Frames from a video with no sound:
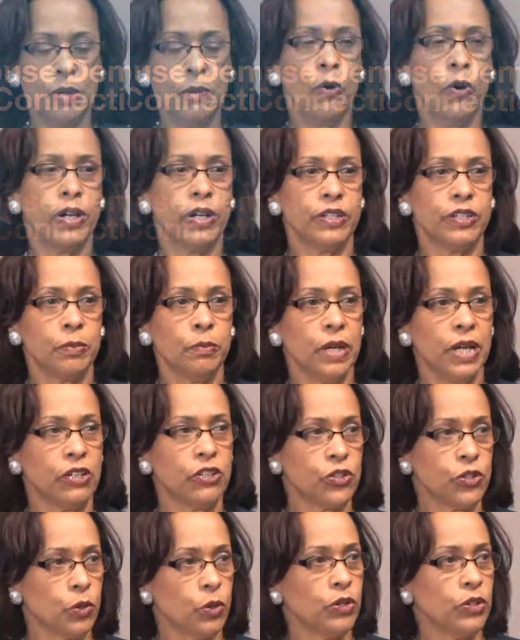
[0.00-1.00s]
wanted to make
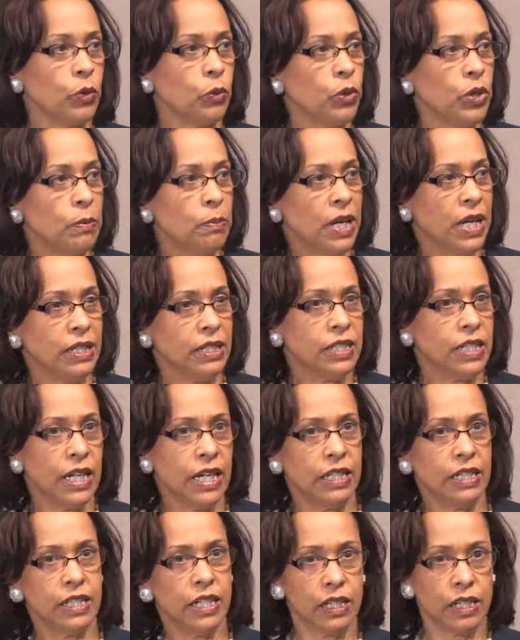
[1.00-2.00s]
sure that we
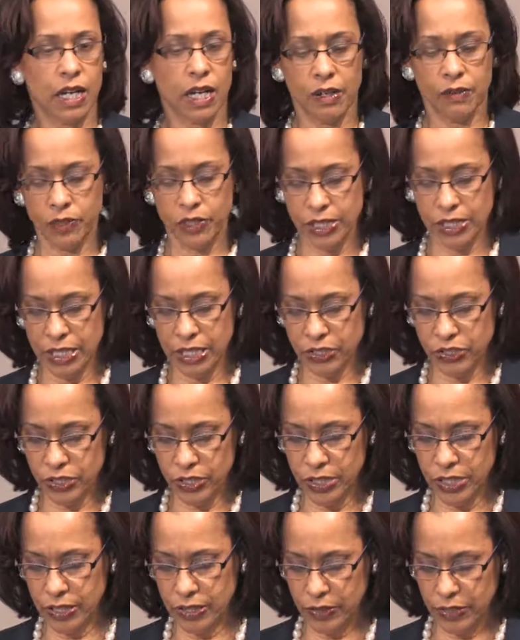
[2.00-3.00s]
maintain that
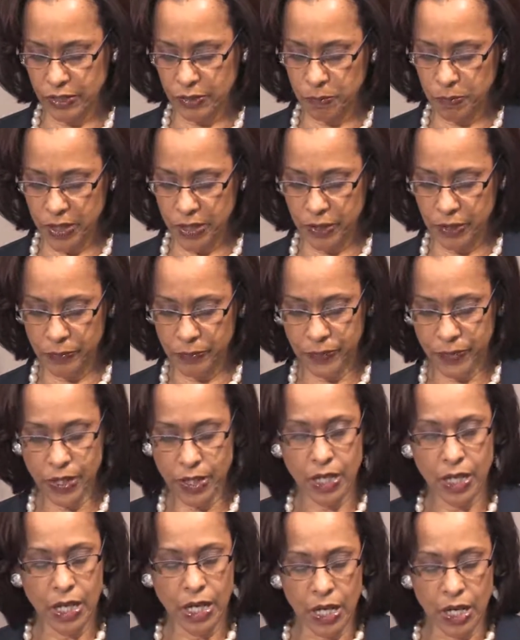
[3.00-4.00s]
conversation in this bill.
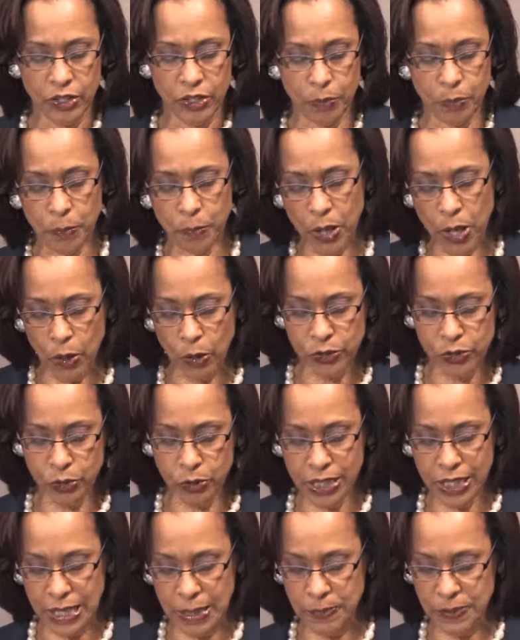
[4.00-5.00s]
The proposal
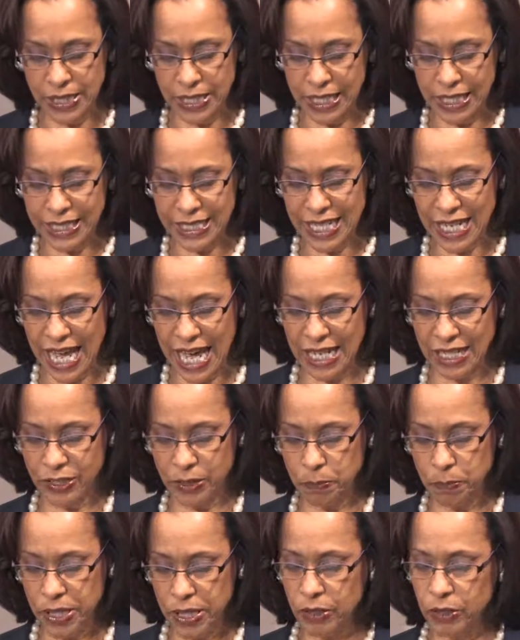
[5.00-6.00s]
keeps intact
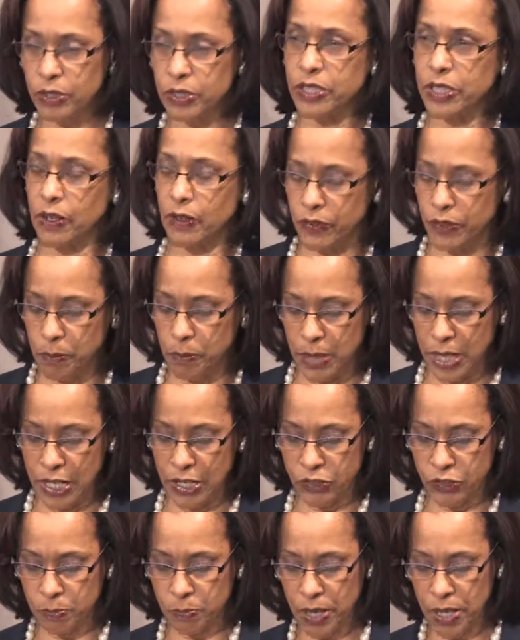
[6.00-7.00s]
the pillars of the
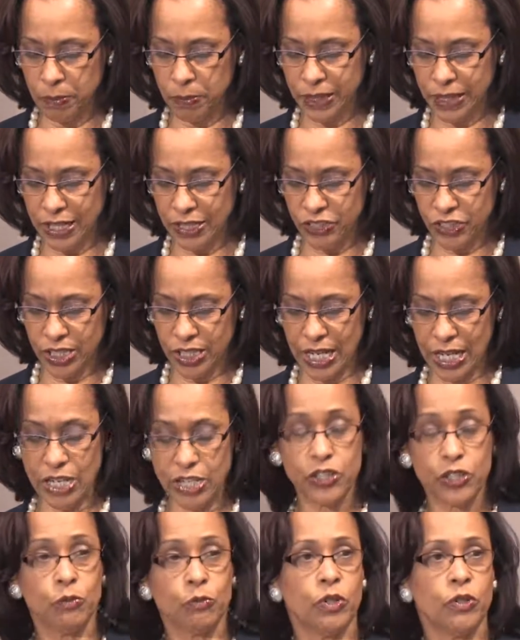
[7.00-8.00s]
major public
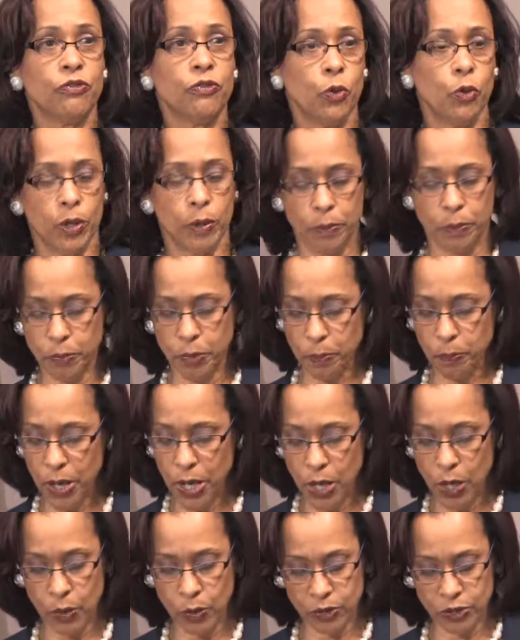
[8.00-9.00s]
education reform
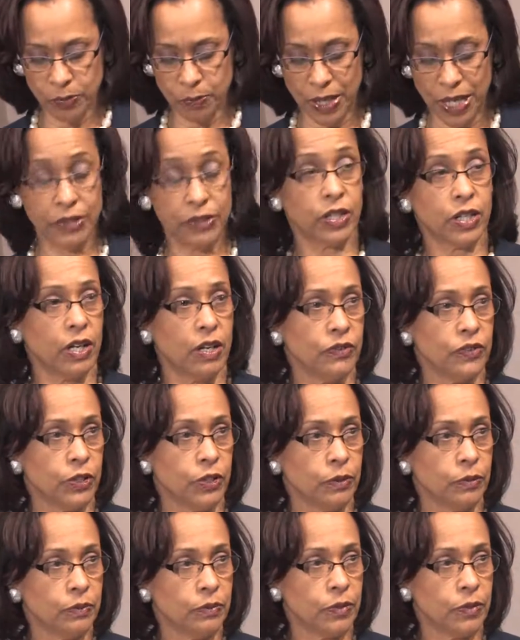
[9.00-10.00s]
proposed by the governor.